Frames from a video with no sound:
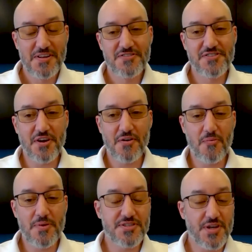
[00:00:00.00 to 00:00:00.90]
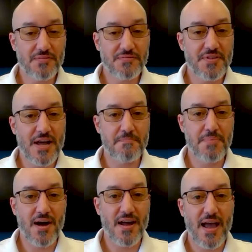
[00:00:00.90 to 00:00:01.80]
So we solve for that
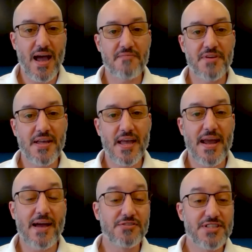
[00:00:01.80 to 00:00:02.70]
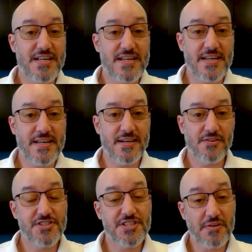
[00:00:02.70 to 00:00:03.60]
by having an LTE
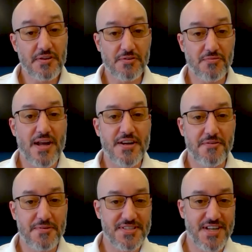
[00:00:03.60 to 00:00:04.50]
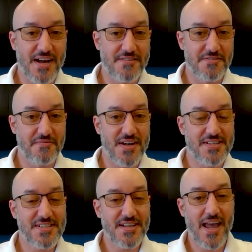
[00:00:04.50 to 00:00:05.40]
cellular radio inside of the device.